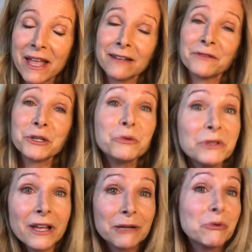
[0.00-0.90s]
And if you
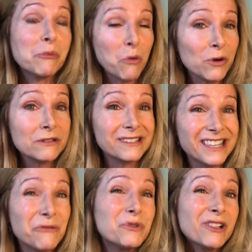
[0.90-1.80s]
would like reports
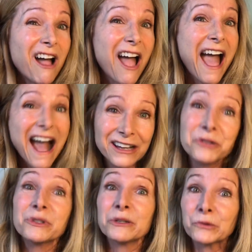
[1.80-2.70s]
that will
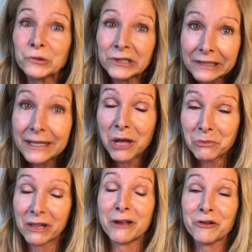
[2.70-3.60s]
actually really
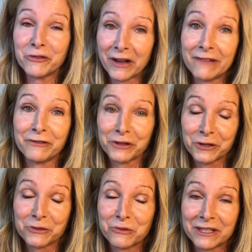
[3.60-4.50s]
help clarify for
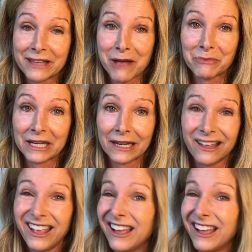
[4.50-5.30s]
you what's happening,